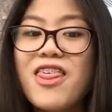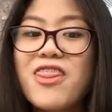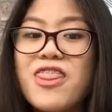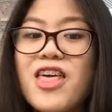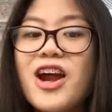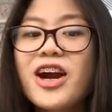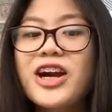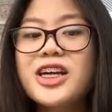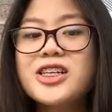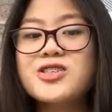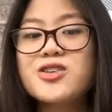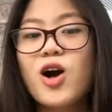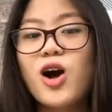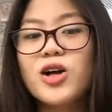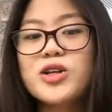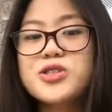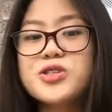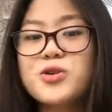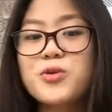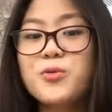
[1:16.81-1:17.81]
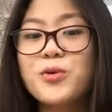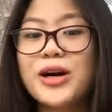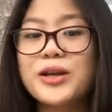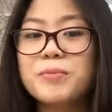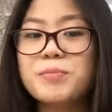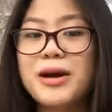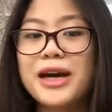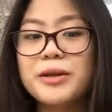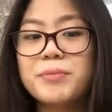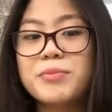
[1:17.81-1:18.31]
There is also
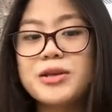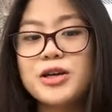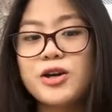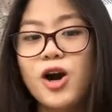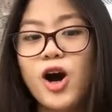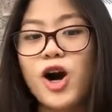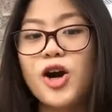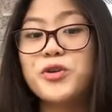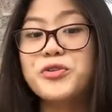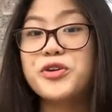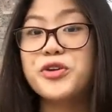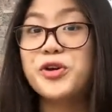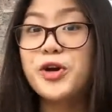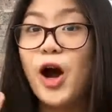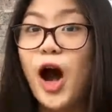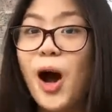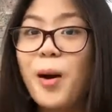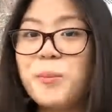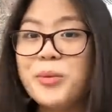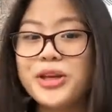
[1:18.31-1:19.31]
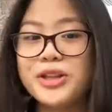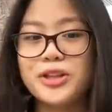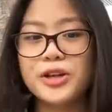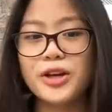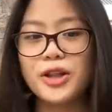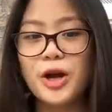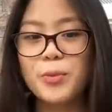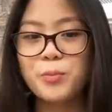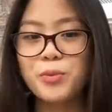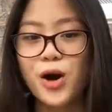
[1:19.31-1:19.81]
what might be called the
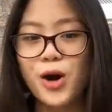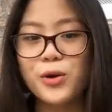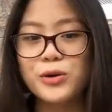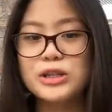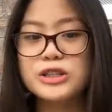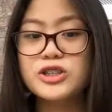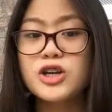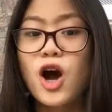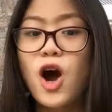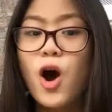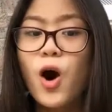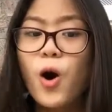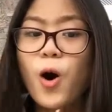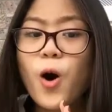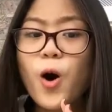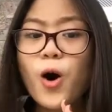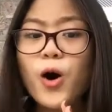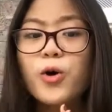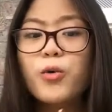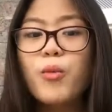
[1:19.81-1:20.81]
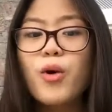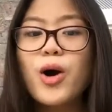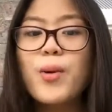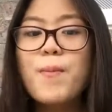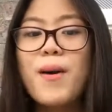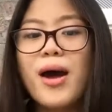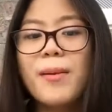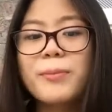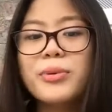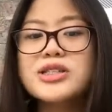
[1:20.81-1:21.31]
communal approach, or where
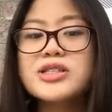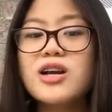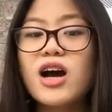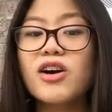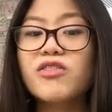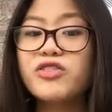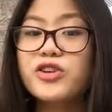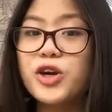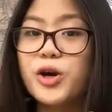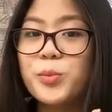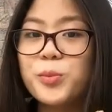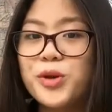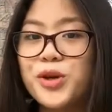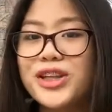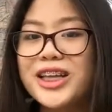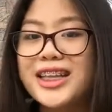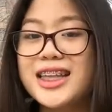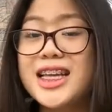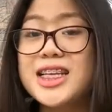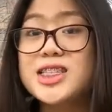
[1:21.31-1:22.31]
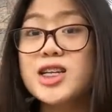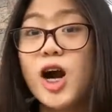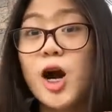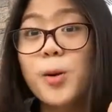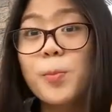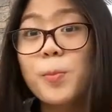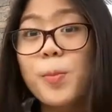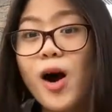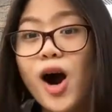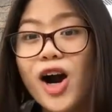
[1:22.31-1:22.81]
members of communities
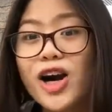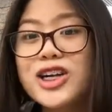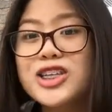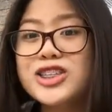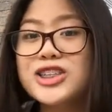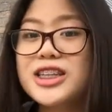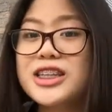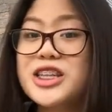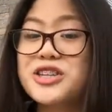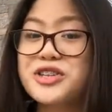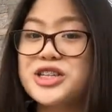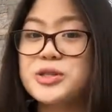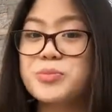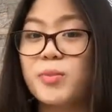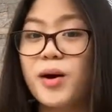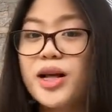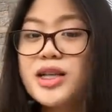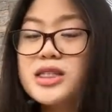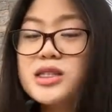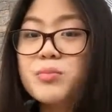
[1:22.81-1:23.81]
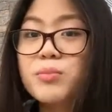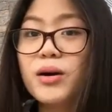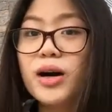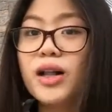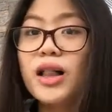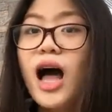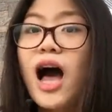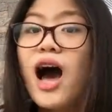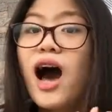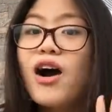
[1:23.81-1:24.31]
are partially
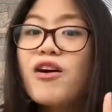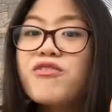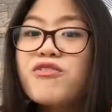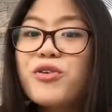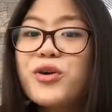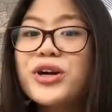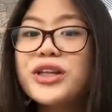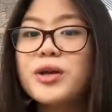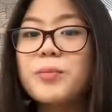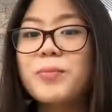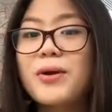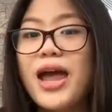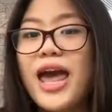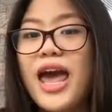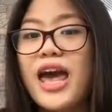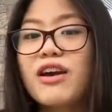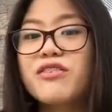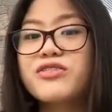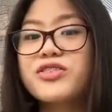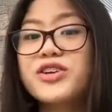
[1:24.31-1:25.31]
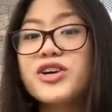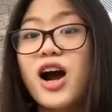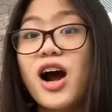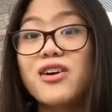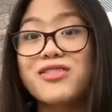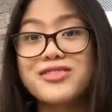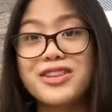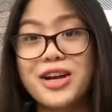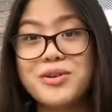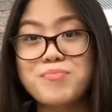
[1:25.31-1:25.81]
responsible for the behavior
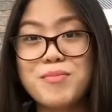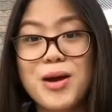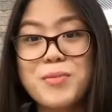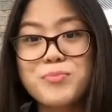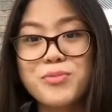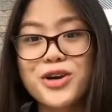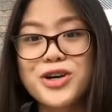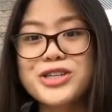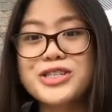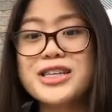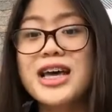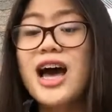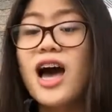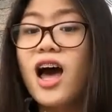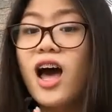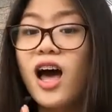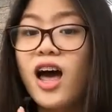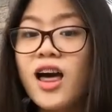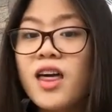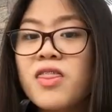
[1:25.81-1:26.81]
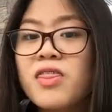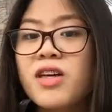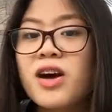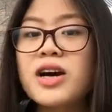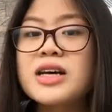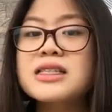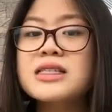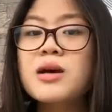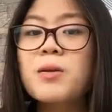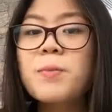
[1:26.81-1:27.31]
of their members, and
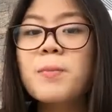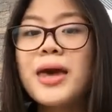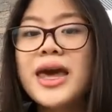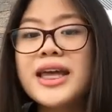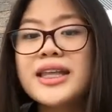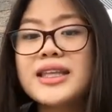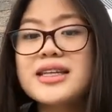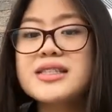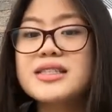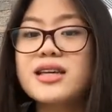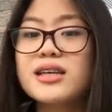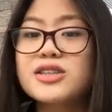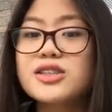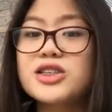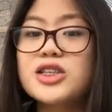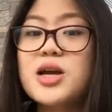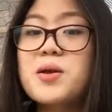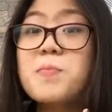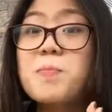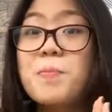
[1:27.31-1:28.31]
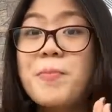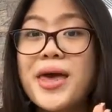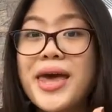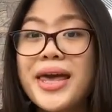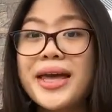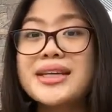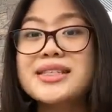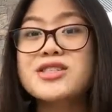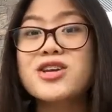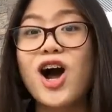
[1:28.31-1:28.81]
thus make decisions
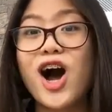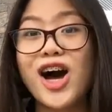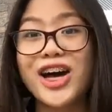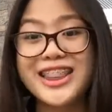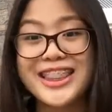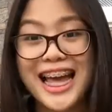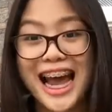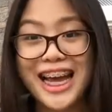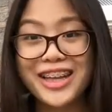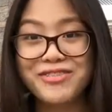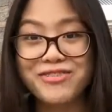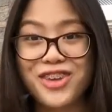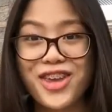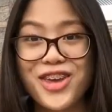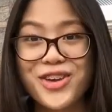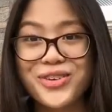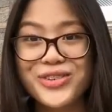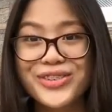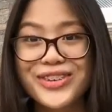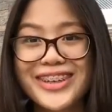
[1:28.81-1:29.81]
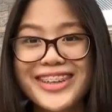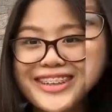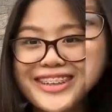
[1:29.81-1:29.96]
based on that view.